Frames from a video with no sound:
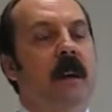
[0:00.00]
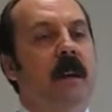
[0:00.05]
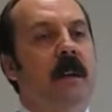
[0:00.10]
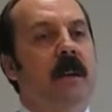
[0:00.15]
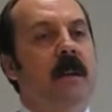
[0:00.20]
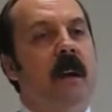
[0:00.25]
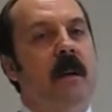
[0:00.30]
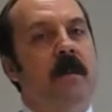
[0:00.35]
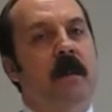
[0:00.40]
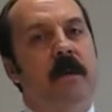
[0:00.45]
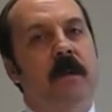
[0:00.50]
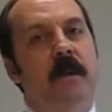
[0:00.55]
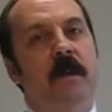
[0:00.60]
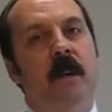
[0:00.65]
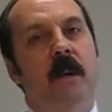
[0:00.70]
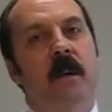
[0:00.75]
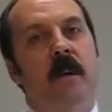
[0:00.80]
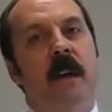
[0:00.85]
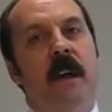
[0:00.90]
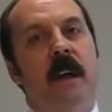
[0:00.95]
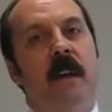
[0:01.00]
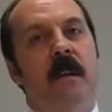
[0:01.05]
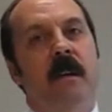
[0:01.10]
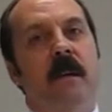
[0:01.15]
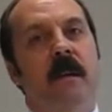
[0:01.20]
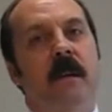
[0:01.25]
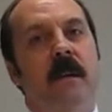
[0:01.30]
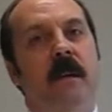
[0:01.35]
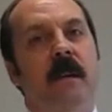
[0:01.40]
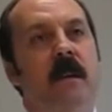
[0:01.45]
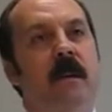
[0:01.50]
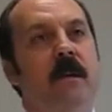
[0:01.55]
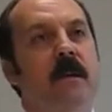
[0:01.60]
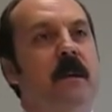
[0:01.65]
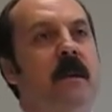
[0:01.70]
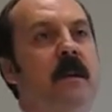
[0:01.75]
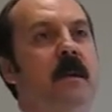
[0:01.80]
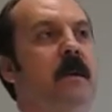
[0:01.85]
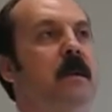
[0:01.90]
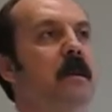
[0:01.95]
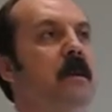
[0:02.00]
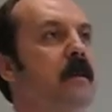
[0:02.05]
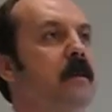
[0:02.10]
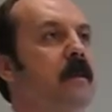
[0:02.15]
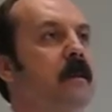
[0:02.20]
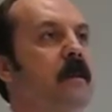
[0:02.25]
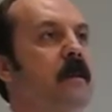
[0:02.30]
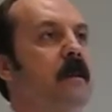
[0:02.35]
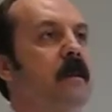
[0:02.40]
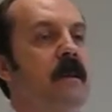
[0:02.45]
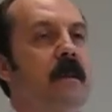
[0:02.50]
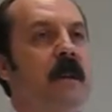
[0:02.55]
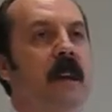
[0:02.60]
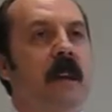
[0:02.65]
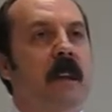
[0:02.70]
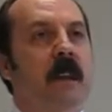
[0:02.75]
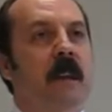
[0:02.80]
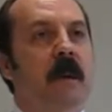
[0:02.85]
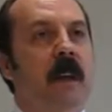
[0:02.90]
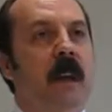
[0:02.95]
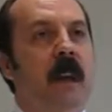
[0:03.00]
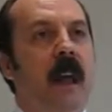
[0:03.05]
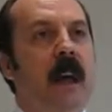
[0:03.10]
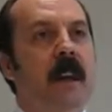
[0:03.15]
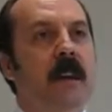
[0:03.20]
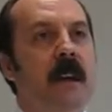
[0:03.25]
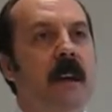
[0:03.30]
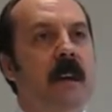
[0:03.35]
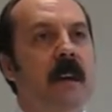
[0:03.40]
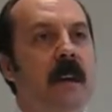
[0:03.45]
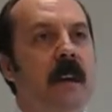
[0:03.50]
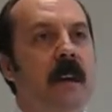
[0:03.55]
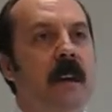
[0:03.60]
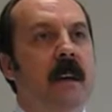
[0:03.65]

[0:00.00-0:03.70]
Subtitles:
So before, when you used to send someone a letter